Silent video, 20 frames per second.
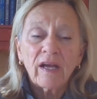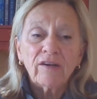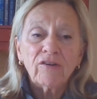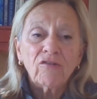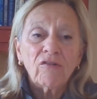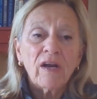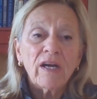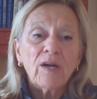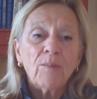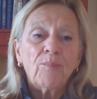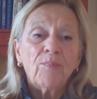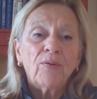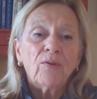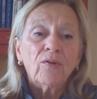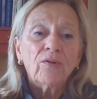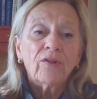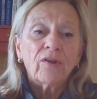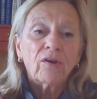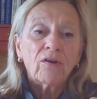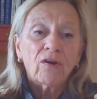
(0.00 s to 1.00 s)
try to
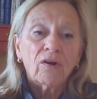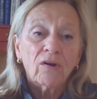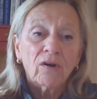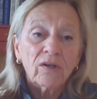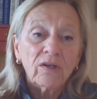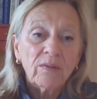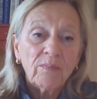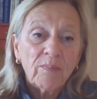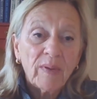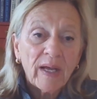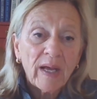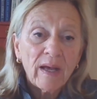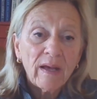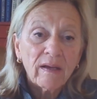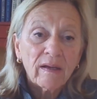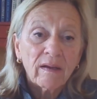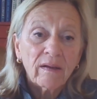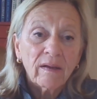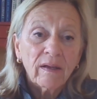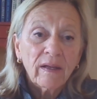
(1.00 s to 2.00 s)
pull the curtain
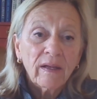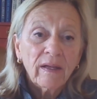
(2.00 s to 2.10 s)
back